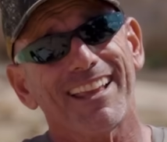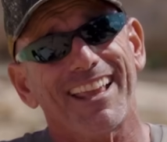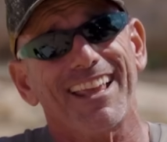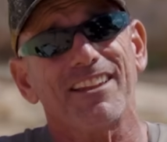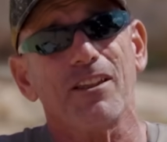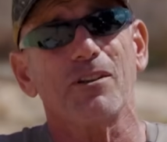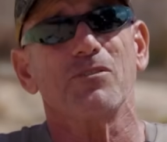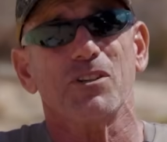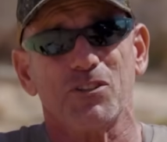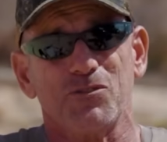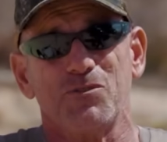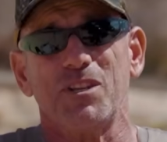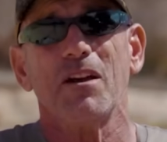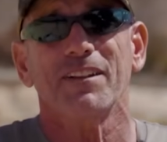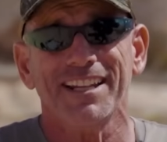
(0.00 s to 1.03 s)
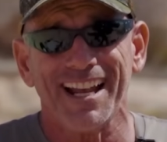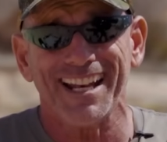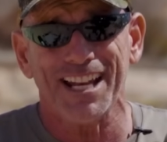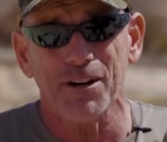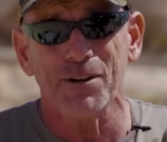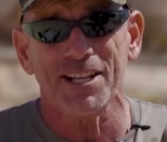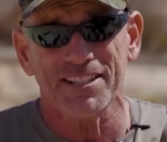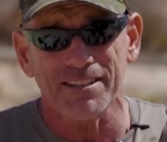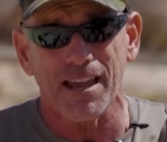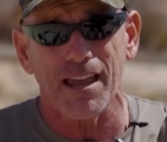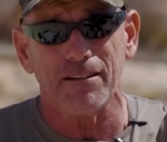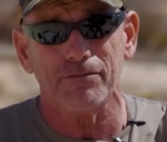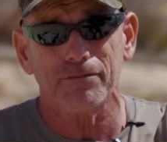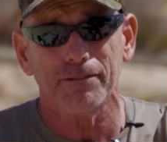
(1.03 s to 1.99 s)
it, it's definitely not hearing
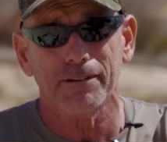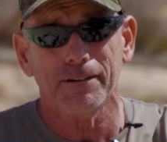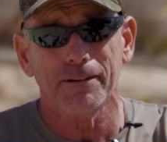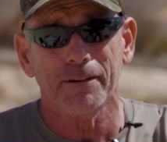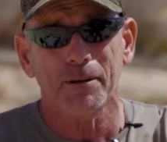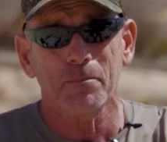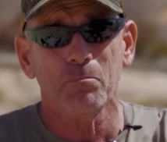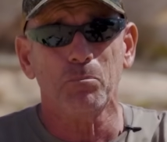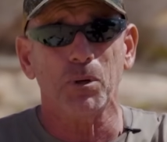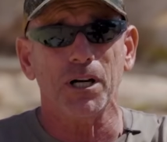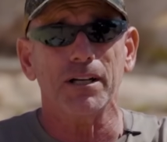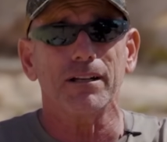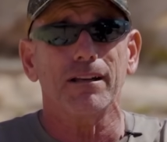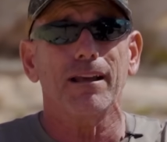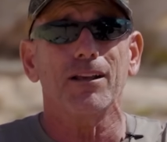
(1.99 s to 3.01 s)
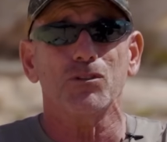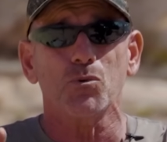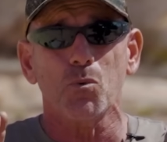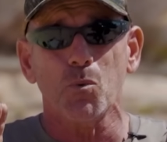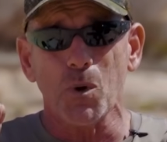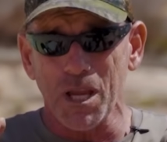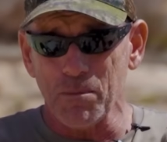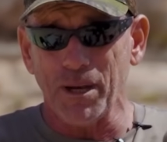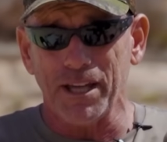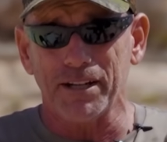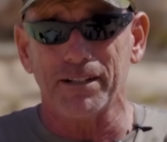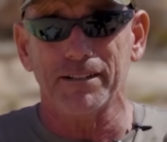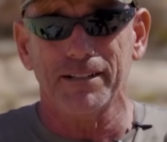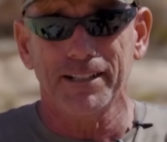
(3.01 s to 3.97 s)
safe, but it's way
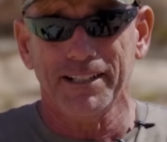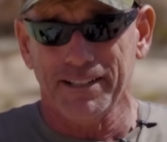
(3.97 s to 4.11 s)
better